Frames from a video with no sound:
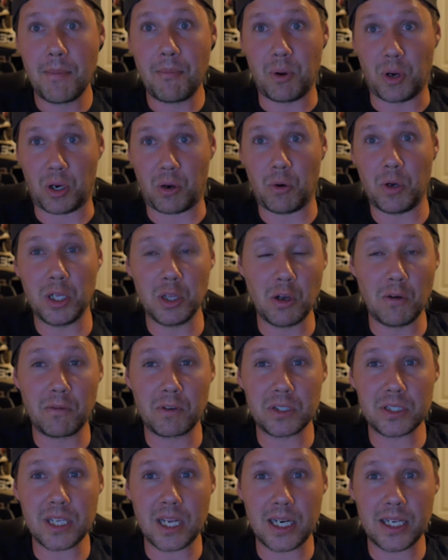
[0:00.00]
put
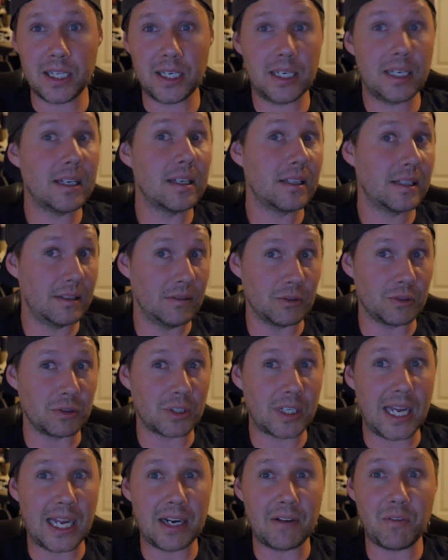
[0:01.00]
coilovers on it. Those are
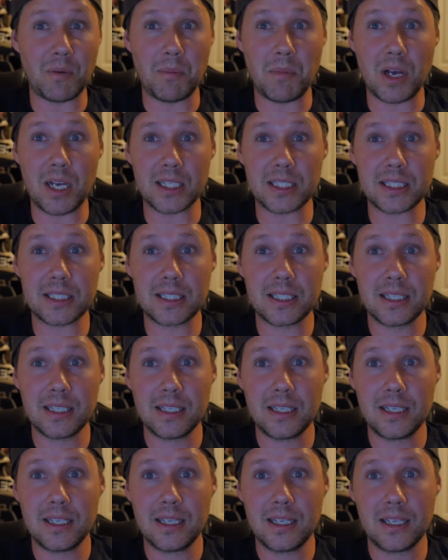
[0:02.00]
kind of a must
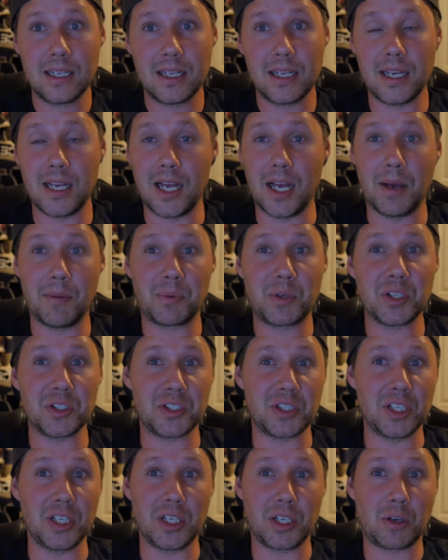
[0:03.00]
because
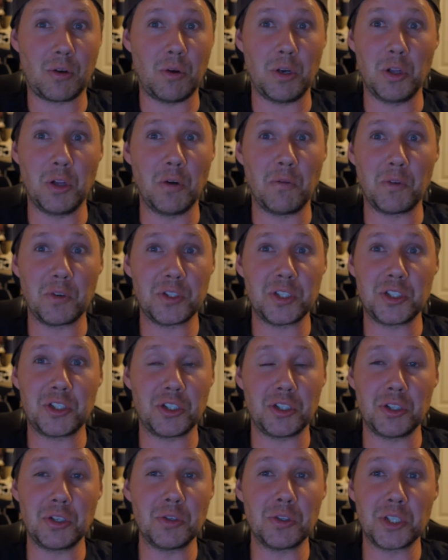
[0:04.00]
the coilovers that
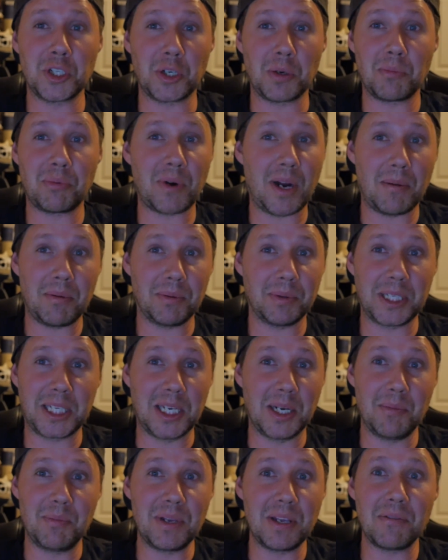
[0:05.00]
you're using are probably
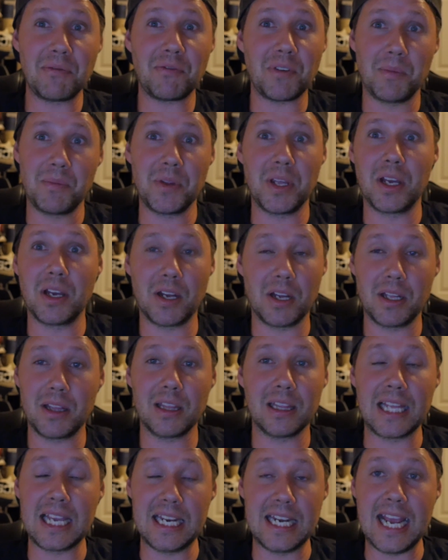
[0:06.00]
going to be from the
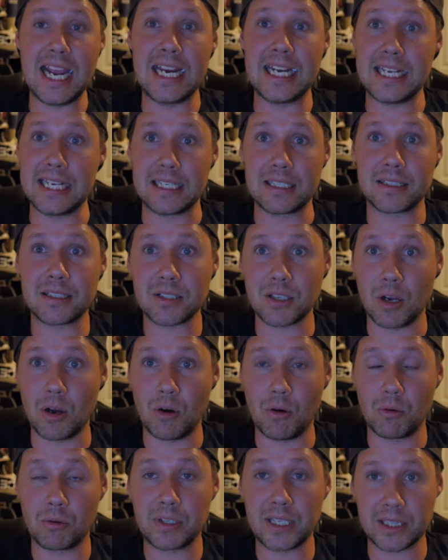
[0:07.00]
late 80s,
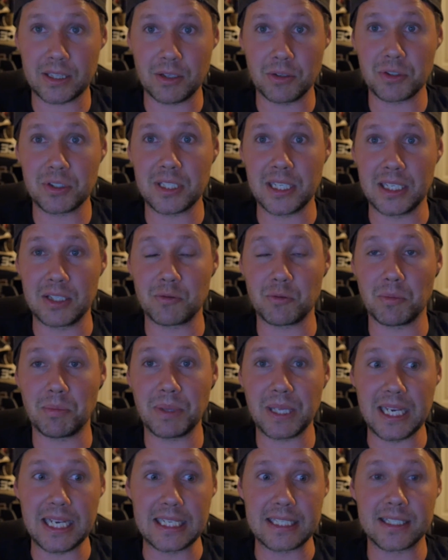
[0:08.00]
so get those things
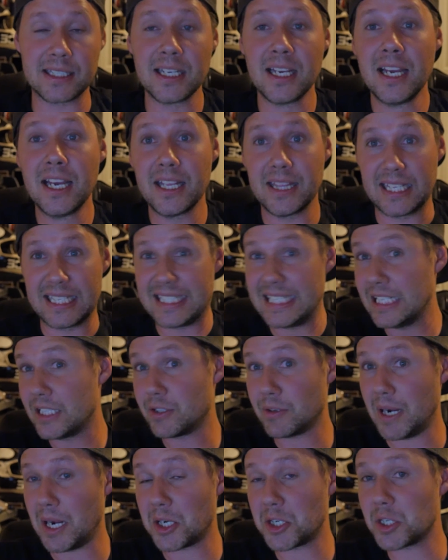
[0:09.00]
replaced. The seats
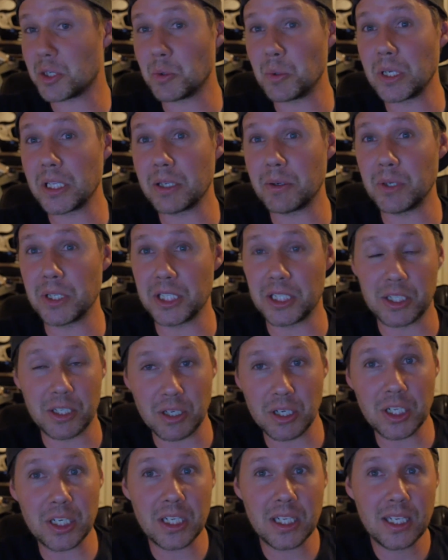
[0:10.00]
are actually really
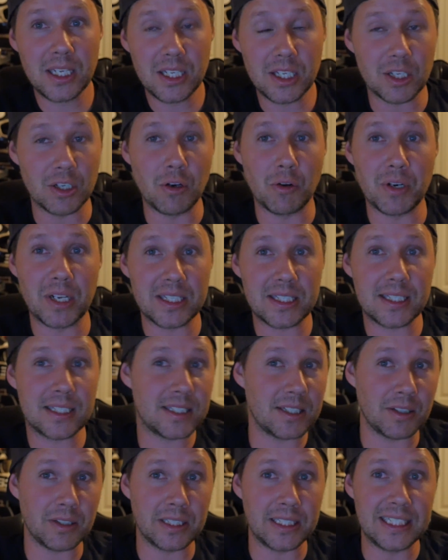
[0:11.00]
good. You don't
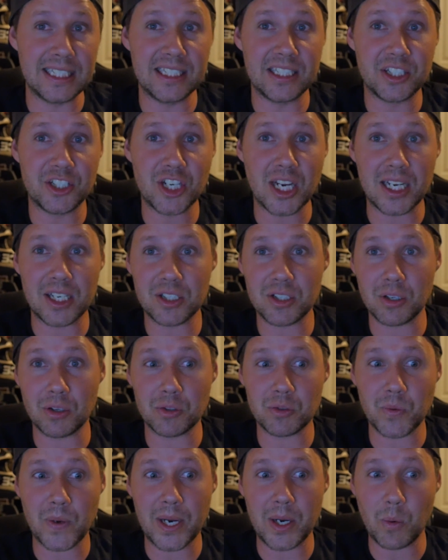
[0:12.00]
necessarily need to change
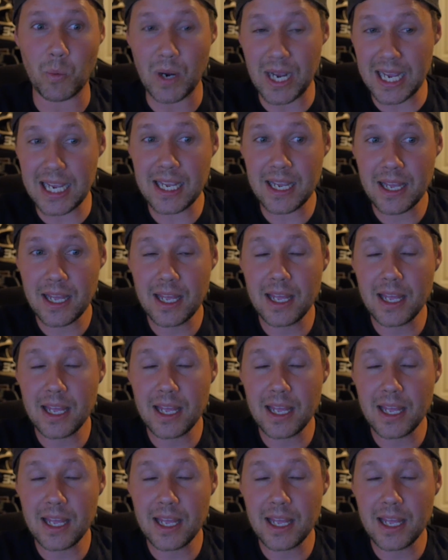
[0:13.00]
those right away.